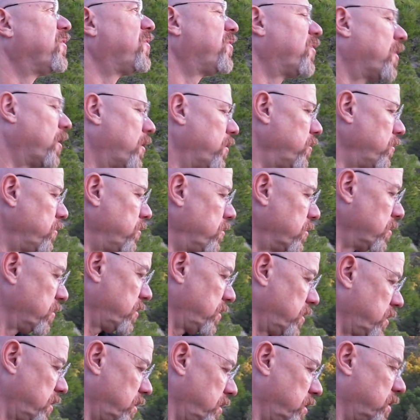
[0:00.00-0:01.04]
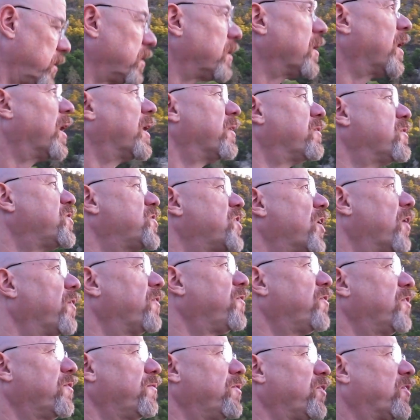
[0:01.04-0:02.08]
so the
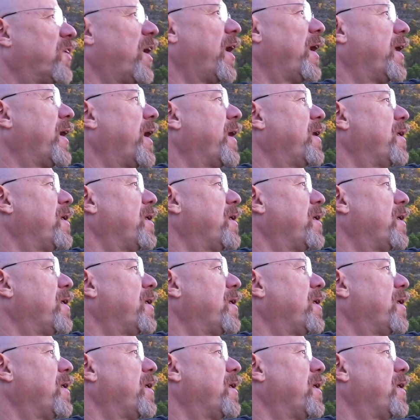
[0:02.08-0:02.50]
chances of us getting